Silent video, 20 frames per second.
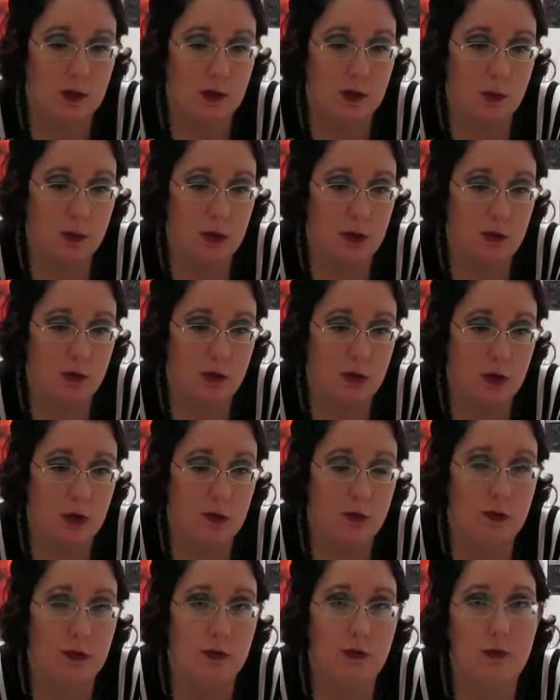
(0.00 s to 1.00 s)
But it's not
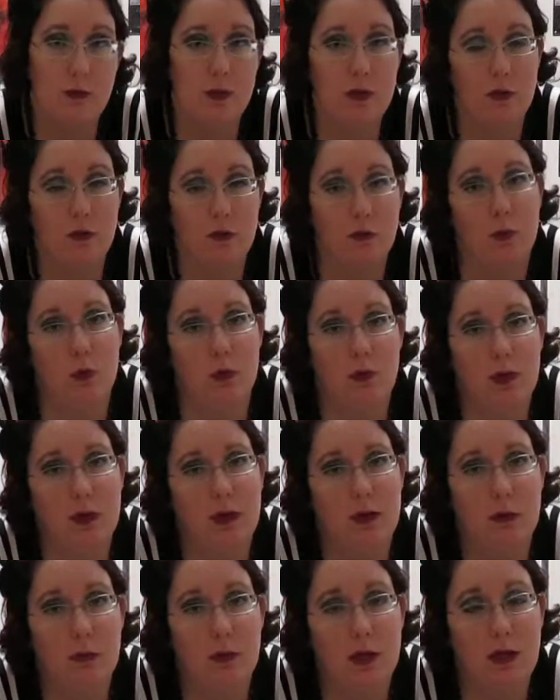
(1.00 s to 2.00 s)
as intimate as a movie
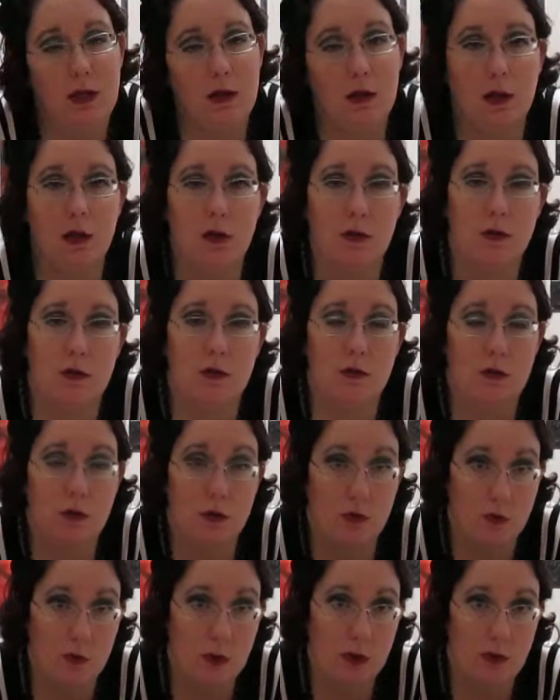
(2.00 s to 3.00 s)
can be, and
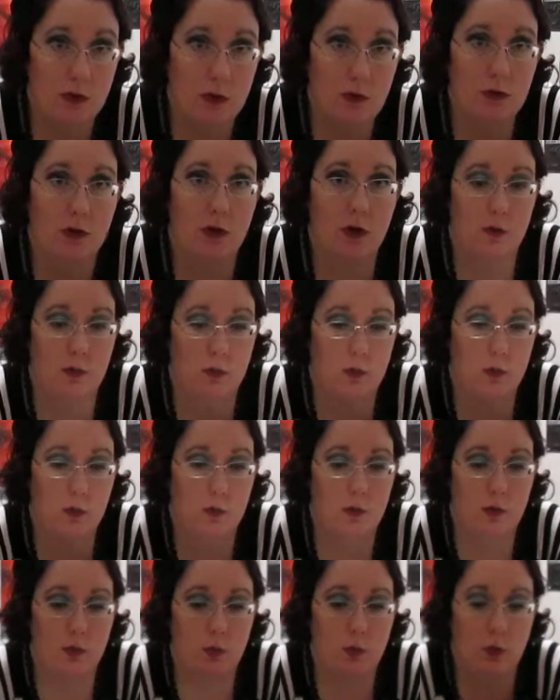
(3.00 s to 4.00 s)
the director, Tom
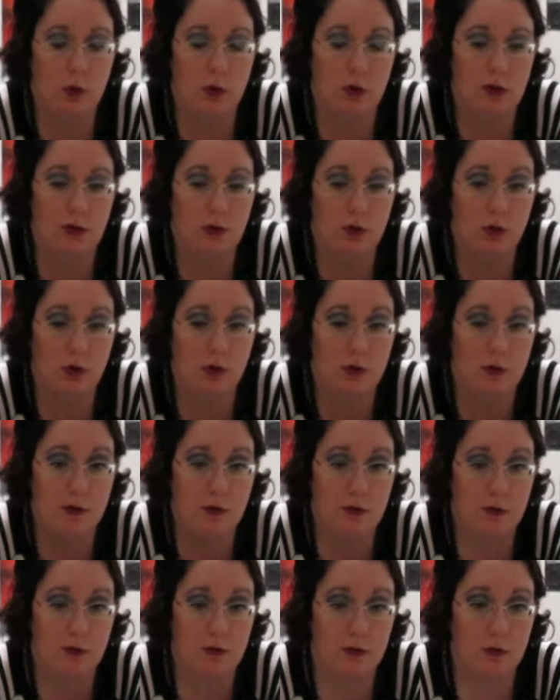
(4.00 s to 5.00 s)
Hooper, really took
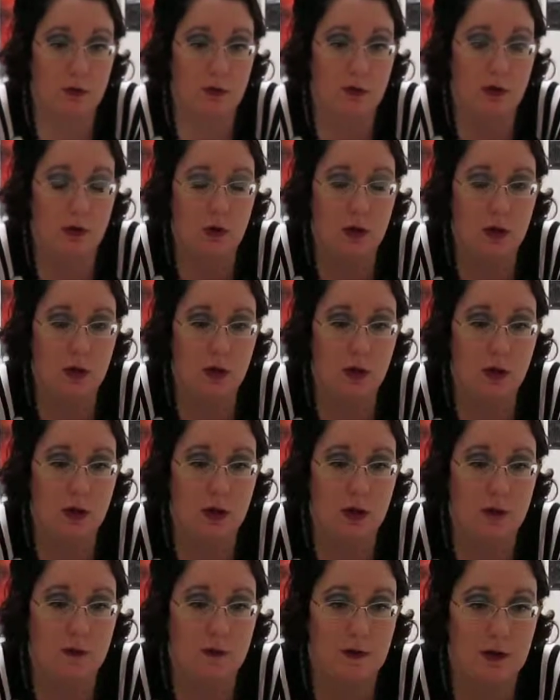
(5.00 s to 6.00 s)
this material
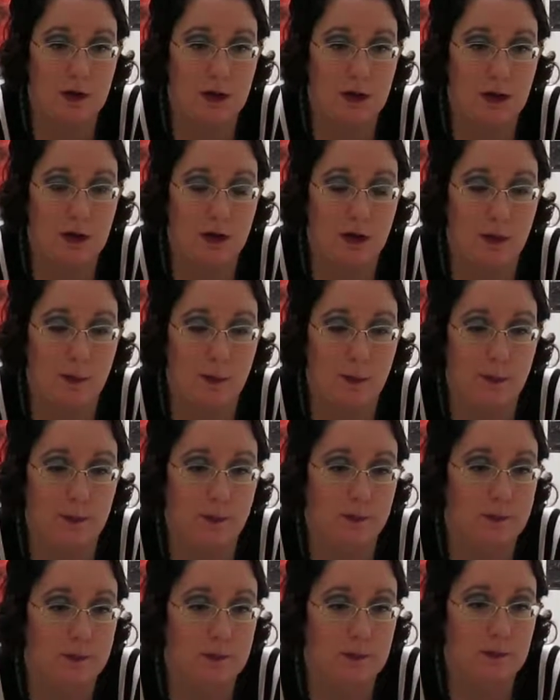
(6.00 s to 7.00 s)
and he
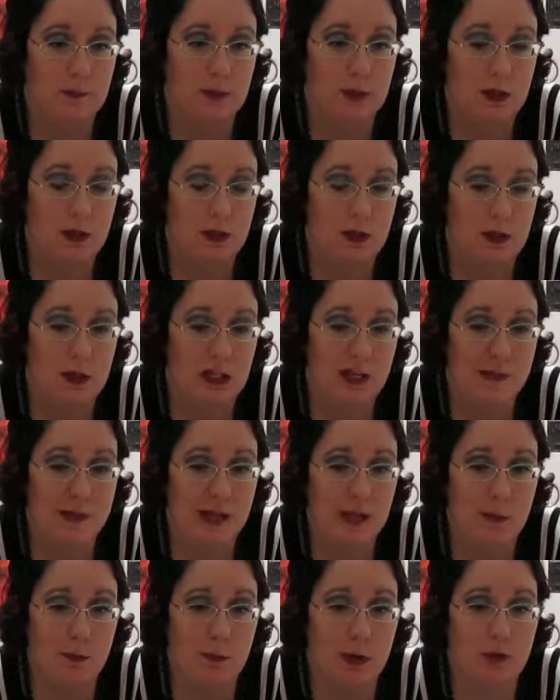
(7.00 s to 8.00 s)

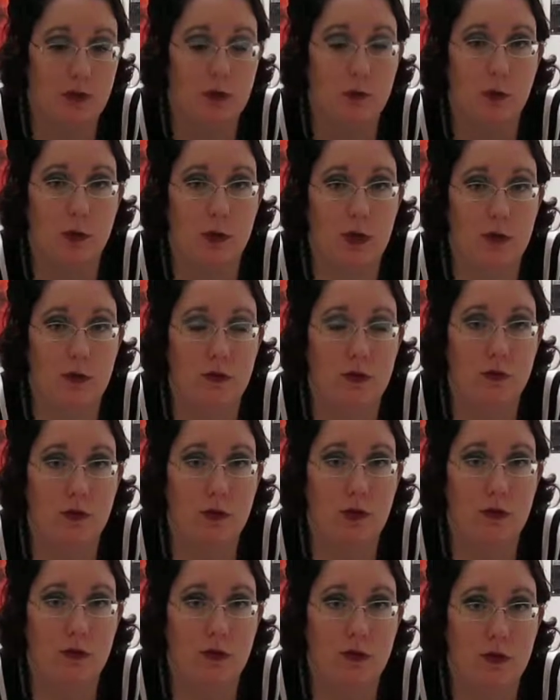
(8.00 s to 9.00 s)
made it much more
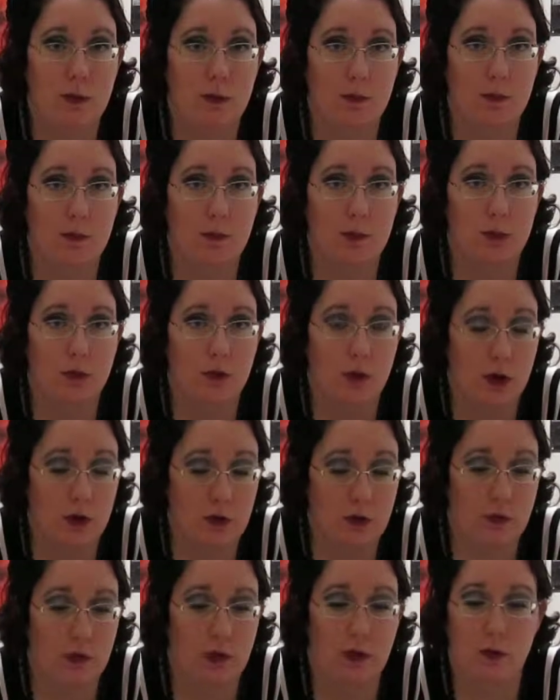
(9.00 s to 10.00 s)
intimate. There's
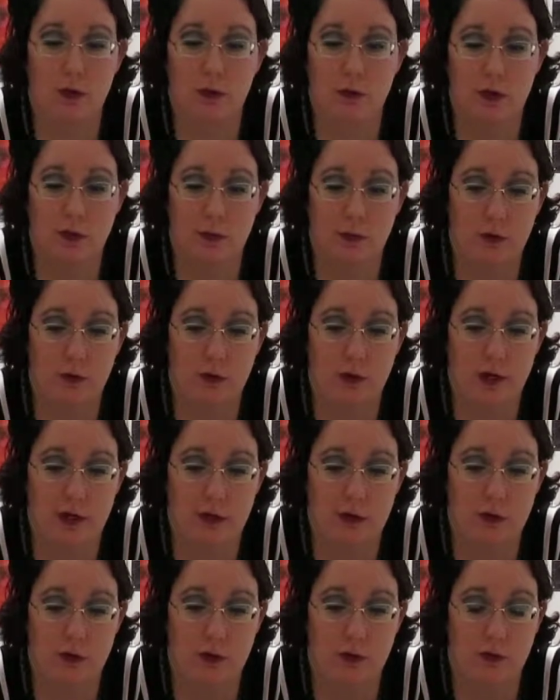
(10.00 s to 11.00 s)
lots of close-ups on the
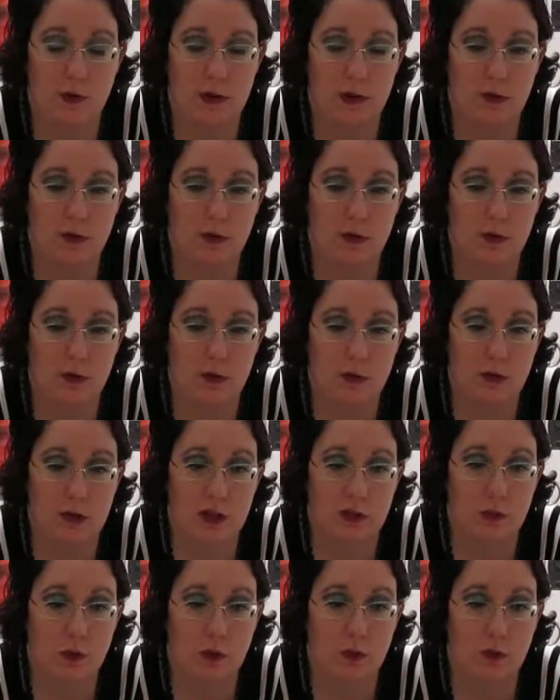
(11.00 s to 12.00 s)
actors' faces. The
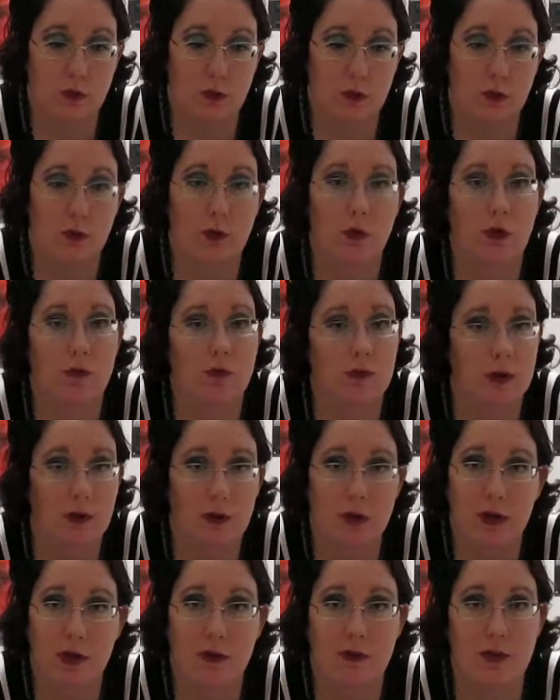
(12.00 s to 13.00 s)
emotions are all
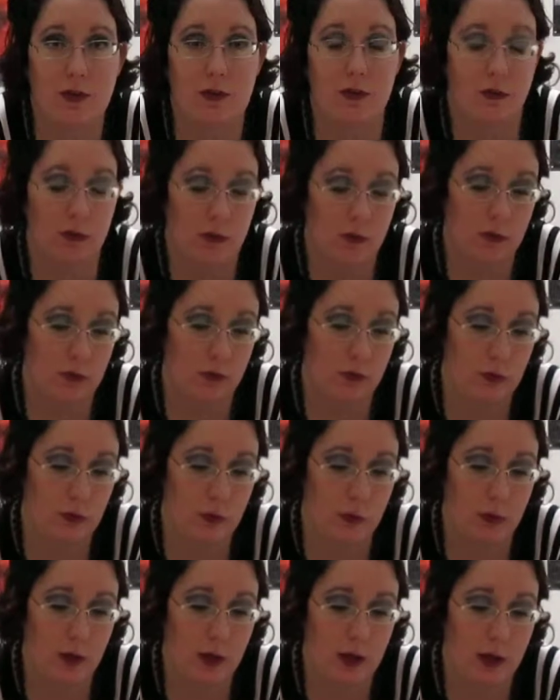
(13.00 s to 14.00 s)
very intense in this
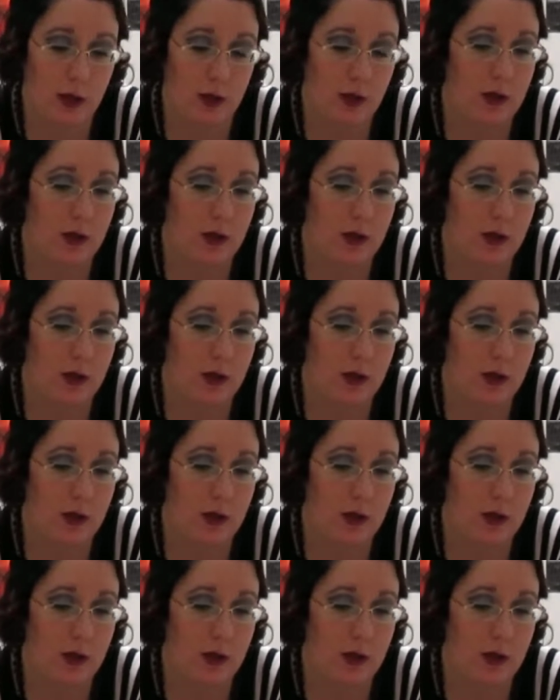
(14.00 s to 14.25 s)
story.